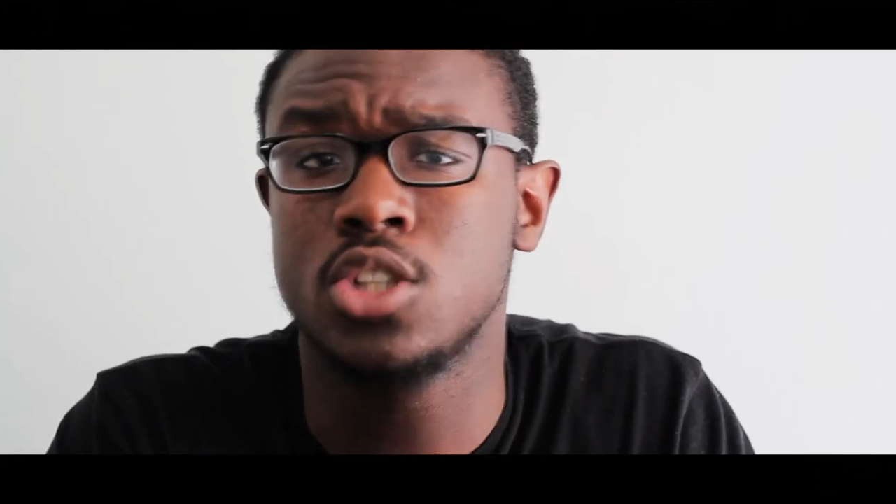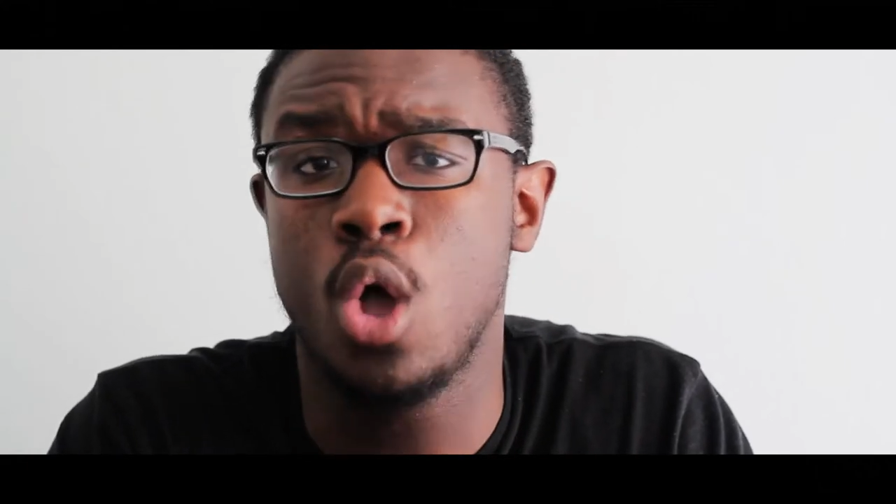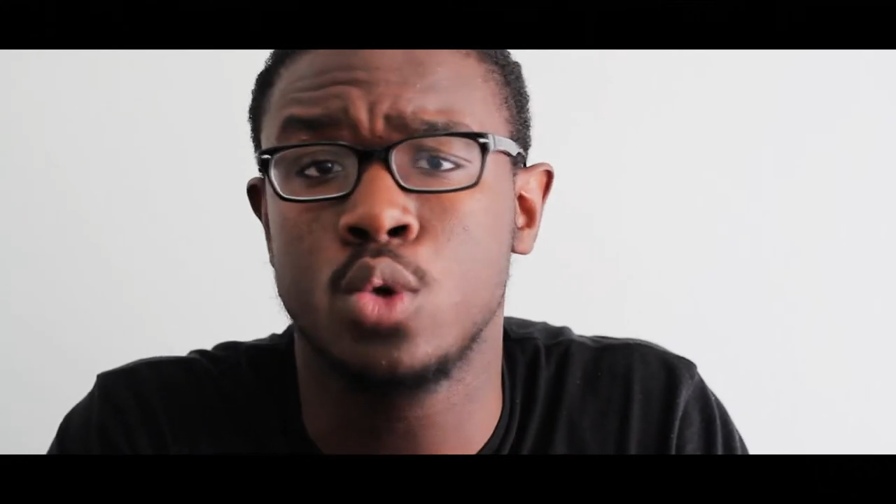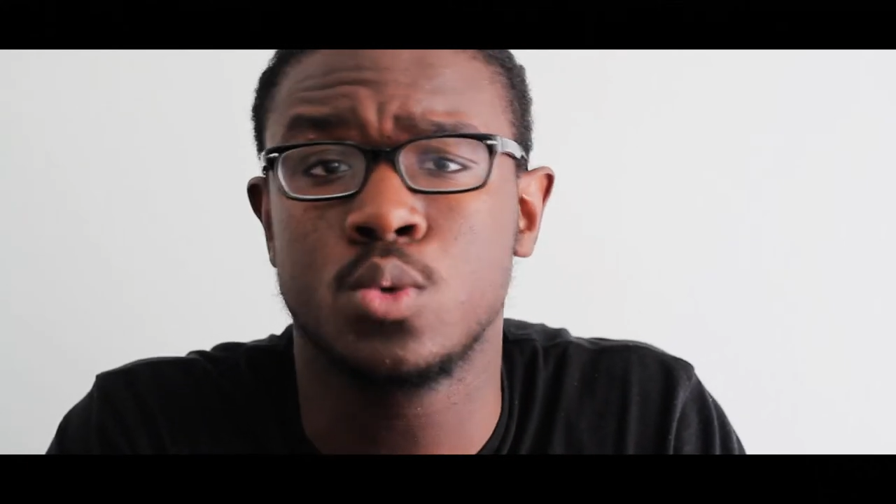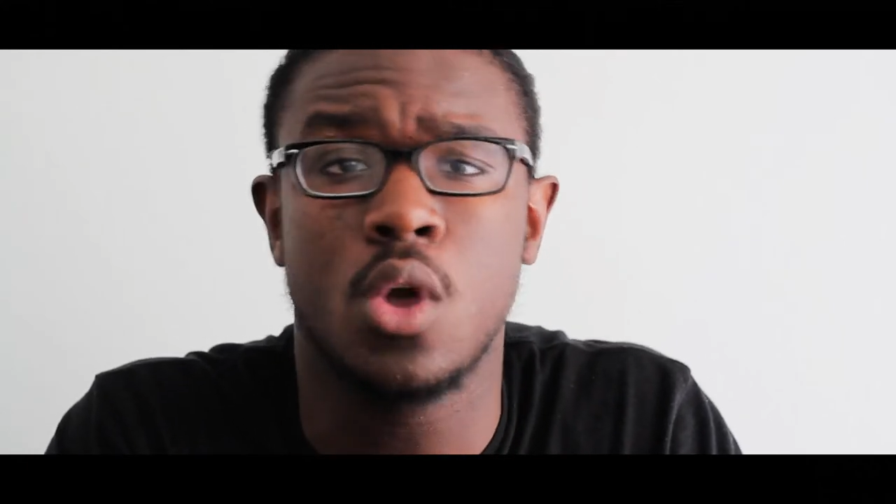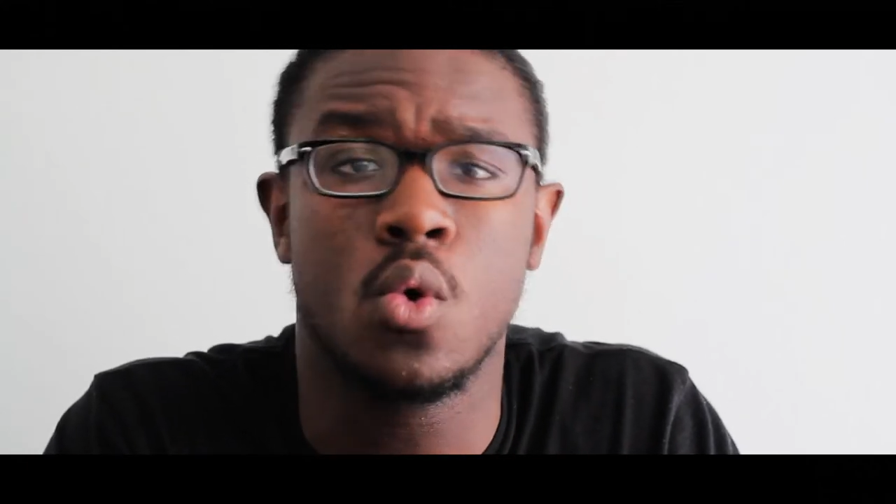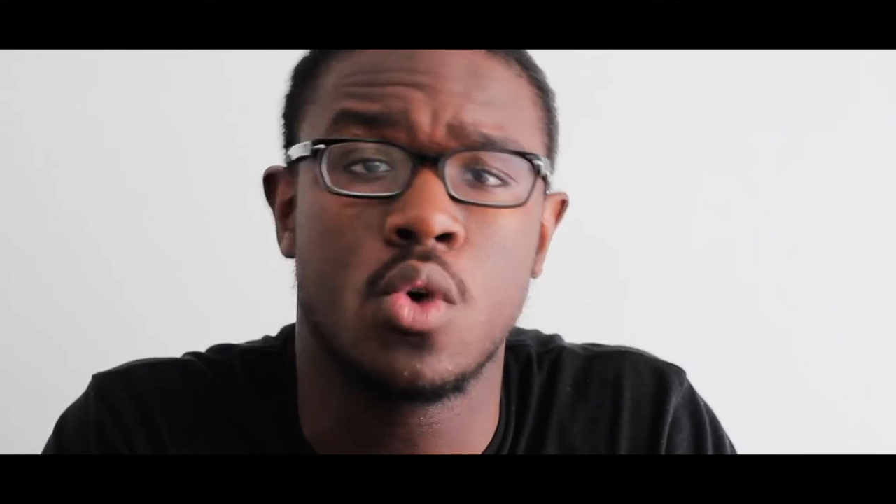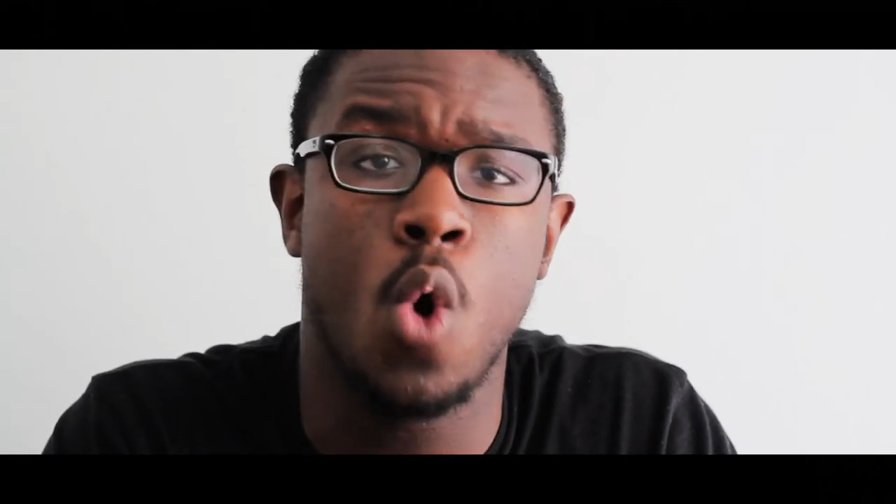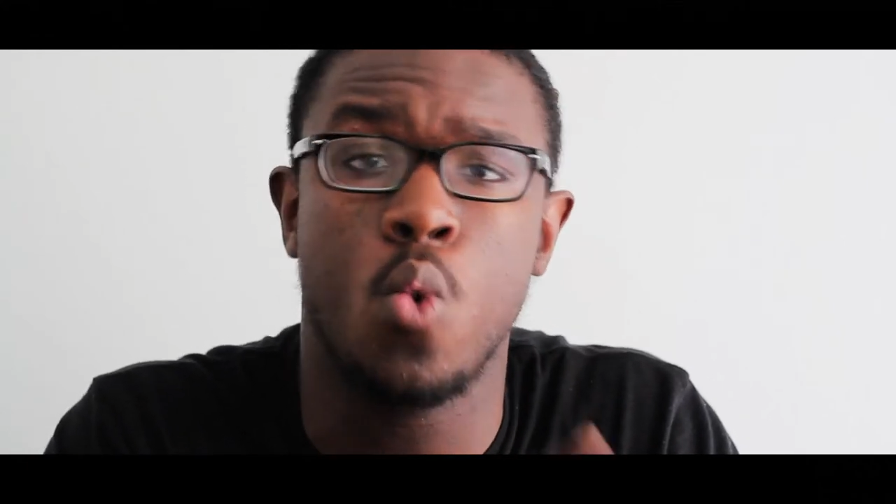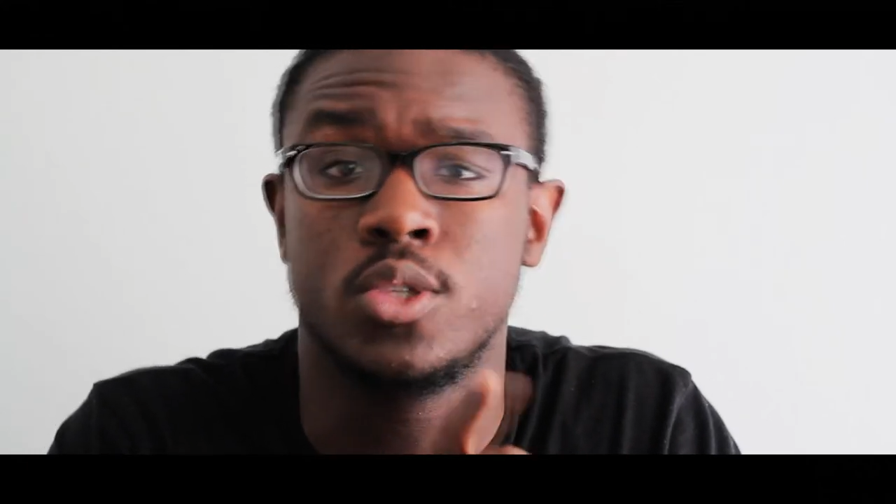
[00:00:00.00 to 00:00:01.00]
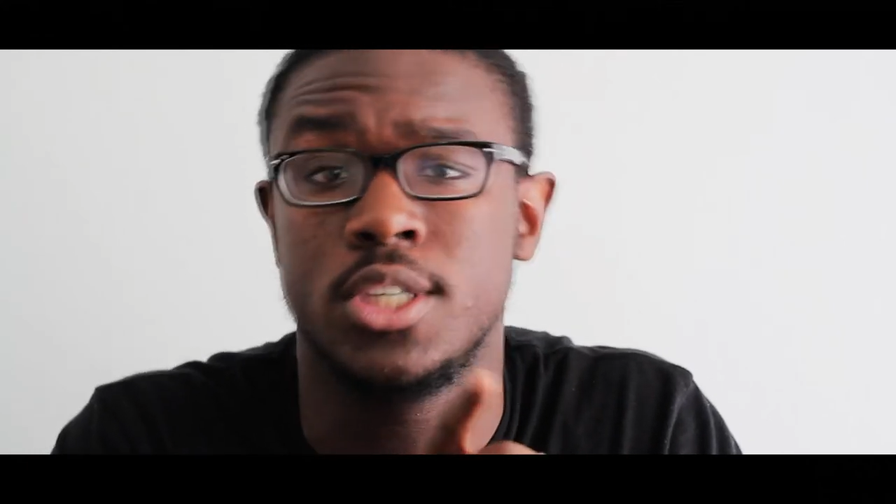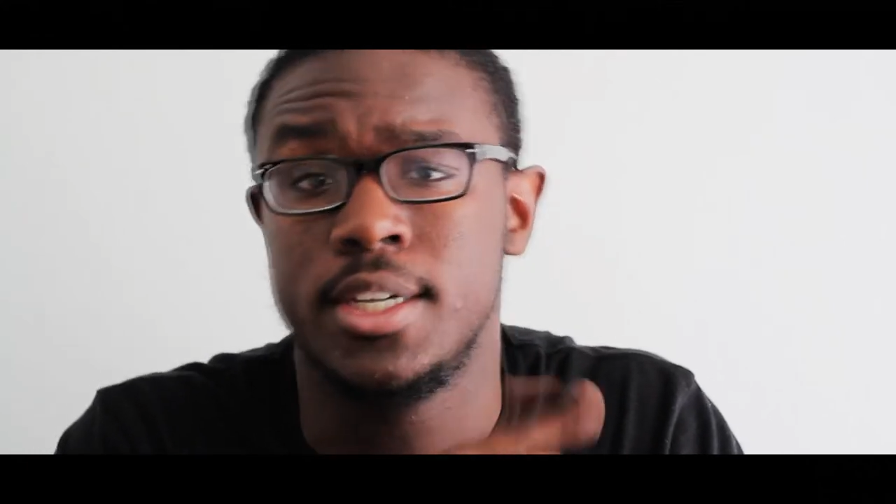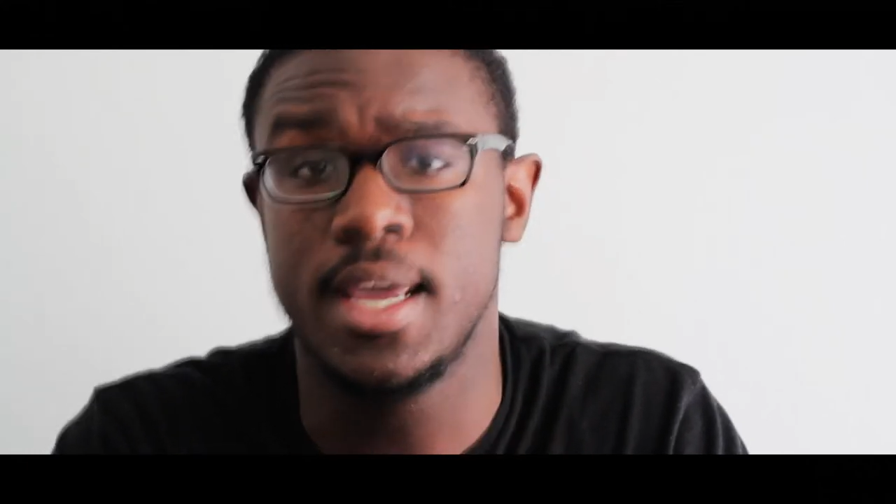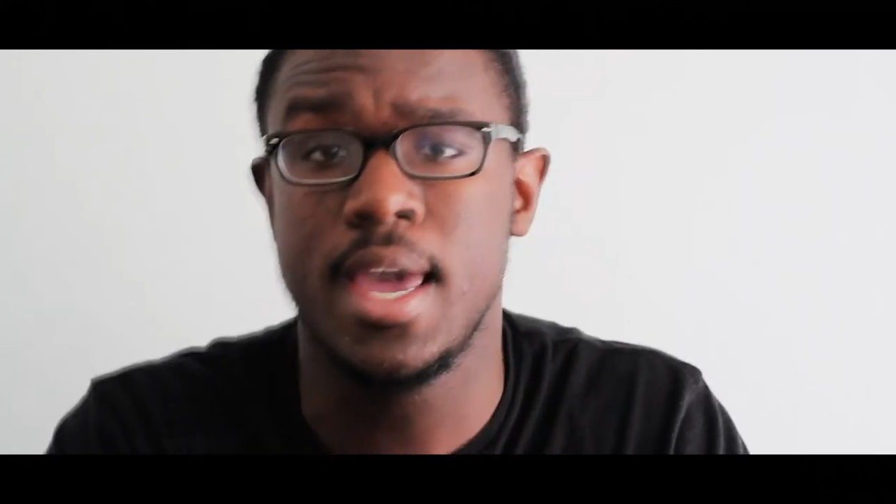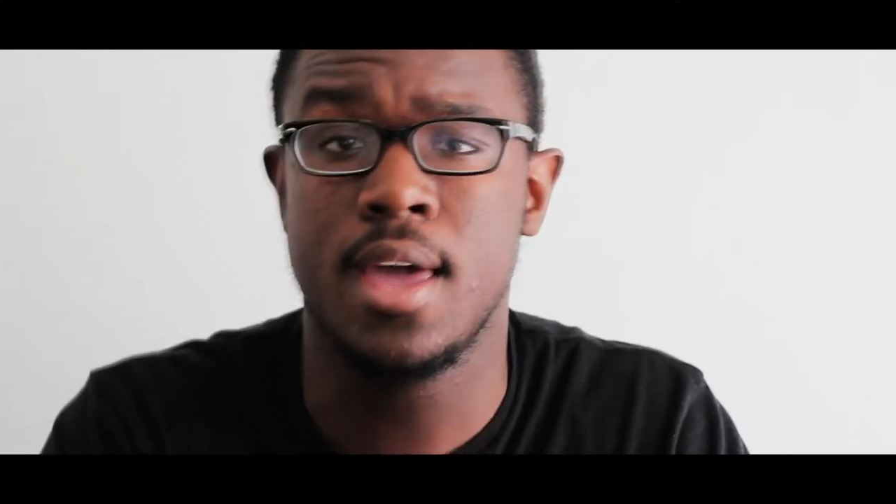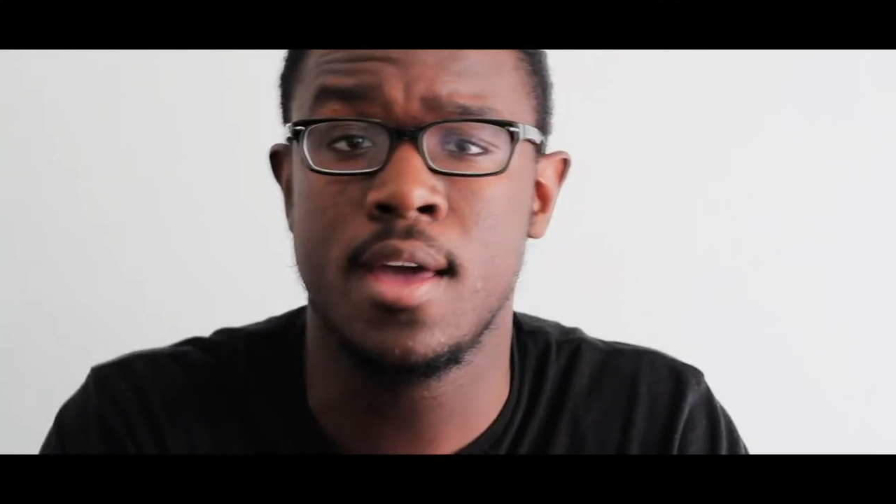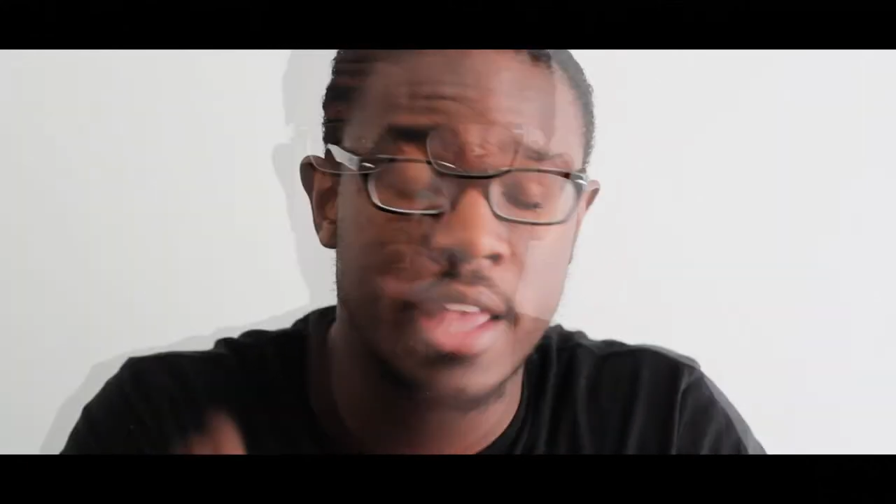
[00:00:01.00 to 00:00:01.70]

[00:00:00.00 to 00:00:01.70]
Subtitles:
souls with no goals, you dig?